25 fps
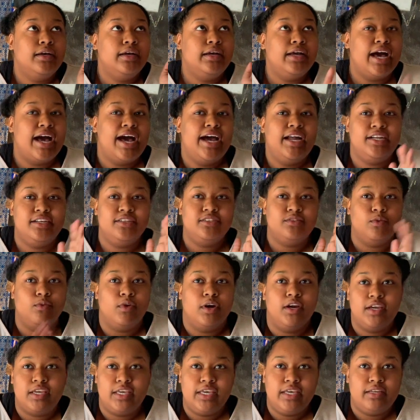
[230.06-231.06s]
God is
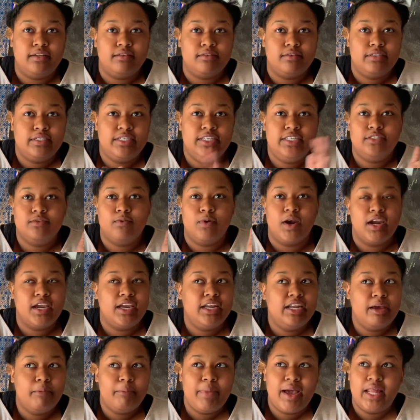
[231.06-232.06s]
working. He's
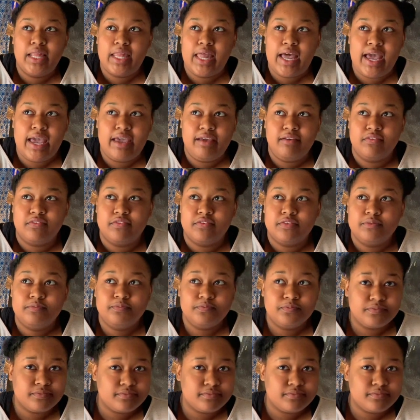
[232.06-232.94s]
working in my life.